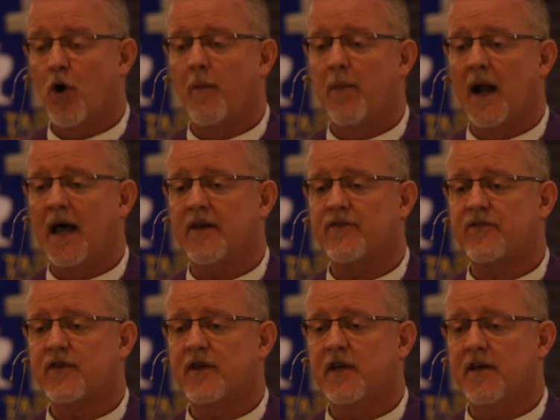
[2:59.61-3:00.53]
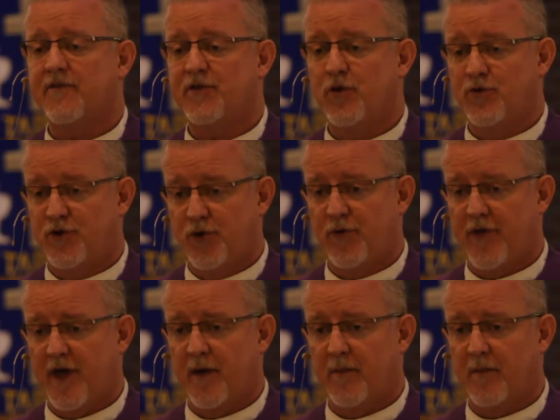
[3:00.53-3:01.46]
are blessed if you do
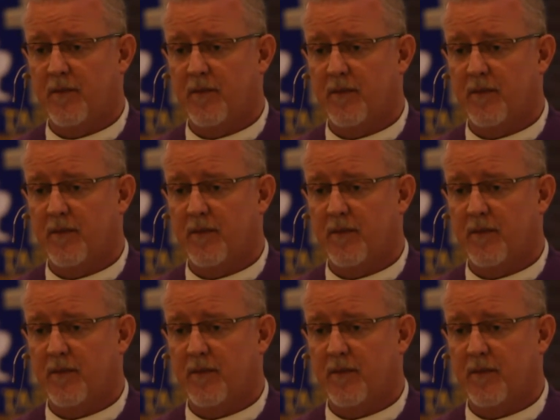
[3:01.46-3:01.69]
them."